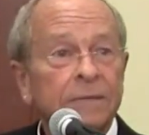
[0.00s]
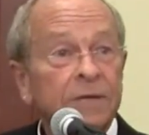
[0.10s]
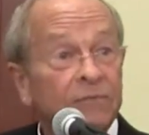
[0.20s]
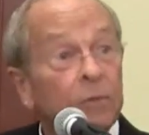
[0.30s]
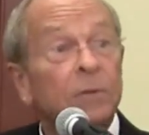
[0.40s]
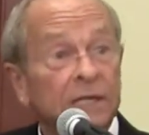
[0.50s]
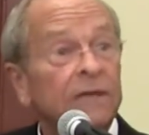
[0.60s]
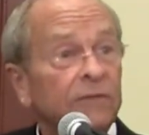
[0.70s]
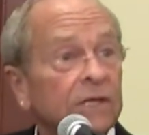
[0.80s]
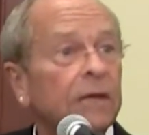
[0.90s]
But if you
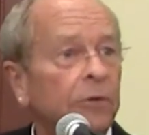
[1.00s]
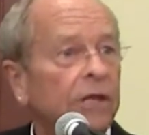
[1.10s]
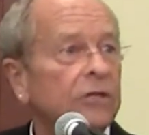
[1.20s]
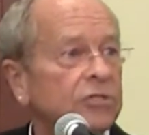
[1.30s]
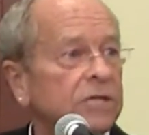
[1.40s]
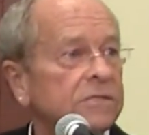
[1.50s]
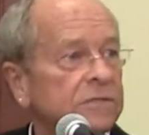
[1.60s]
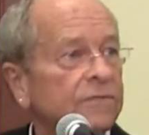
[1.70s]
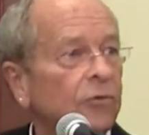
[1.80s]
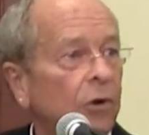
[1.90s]
believe in liberty and
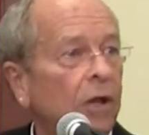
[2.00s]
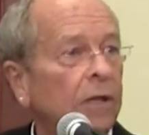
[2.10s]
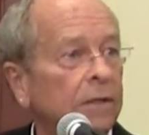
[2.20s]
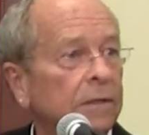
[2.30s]
justice for all,